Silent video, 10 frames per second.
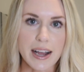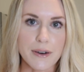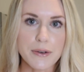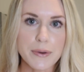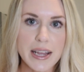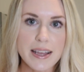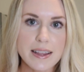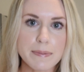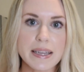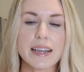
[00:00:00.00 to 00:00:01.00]
out
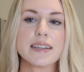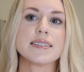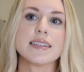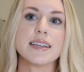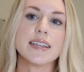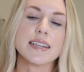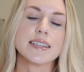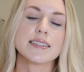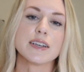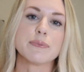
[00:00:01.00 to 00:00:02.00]
with because it
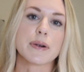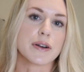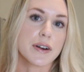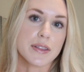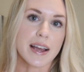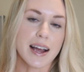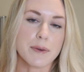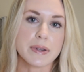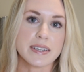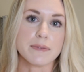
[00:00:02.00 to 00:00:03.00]
is a murder that
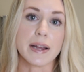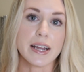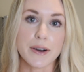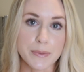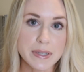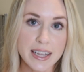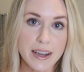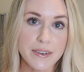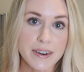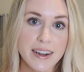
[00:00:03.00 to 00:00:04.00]
happened in my
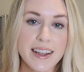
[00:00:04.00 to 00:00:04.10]
hometown.